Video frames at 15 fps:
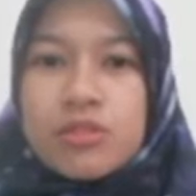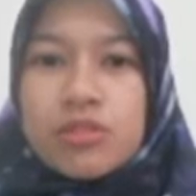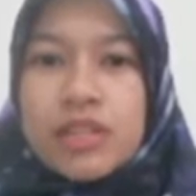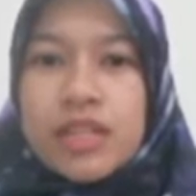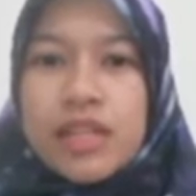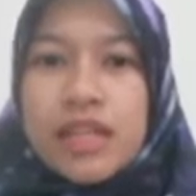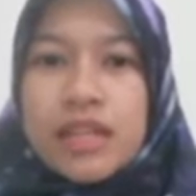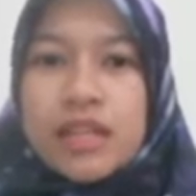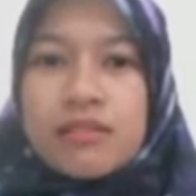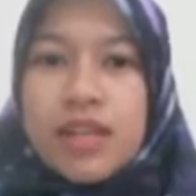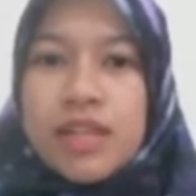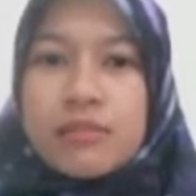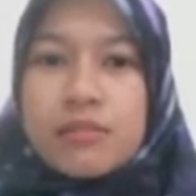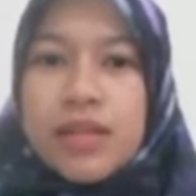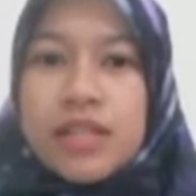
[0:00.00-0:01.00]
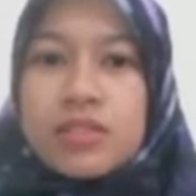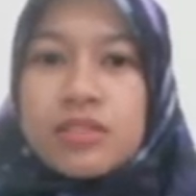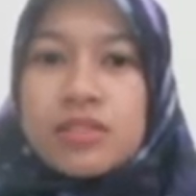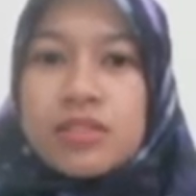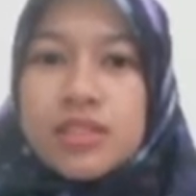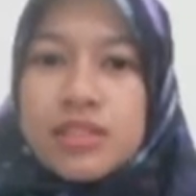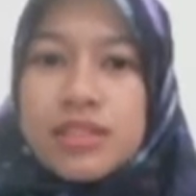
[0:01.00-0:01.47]
so they can ride the bus
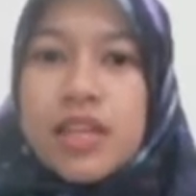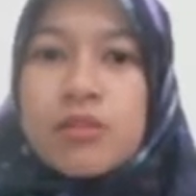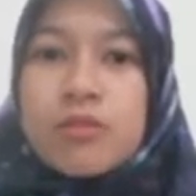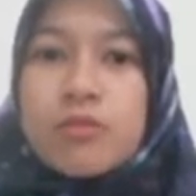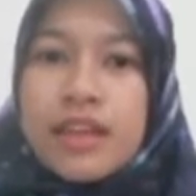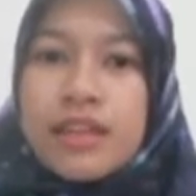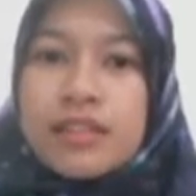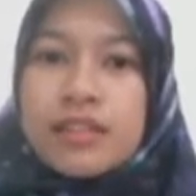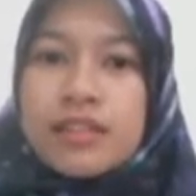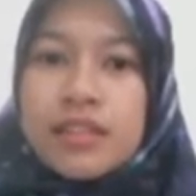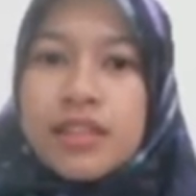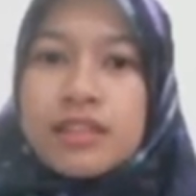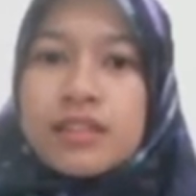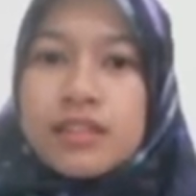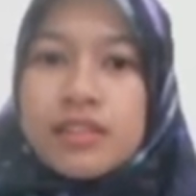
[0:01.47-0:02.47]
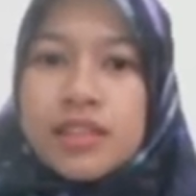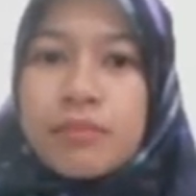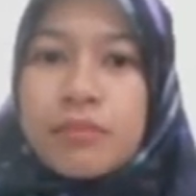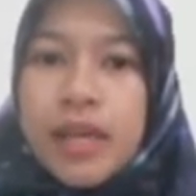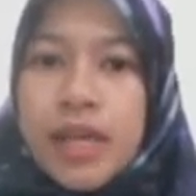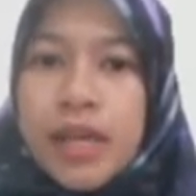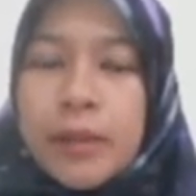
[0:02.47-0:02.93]
on Thursday at
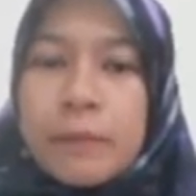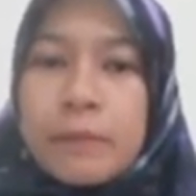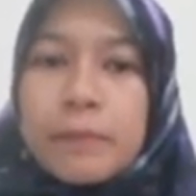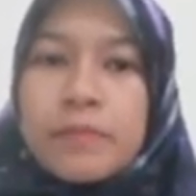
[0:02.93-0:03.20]
3:30 p.m.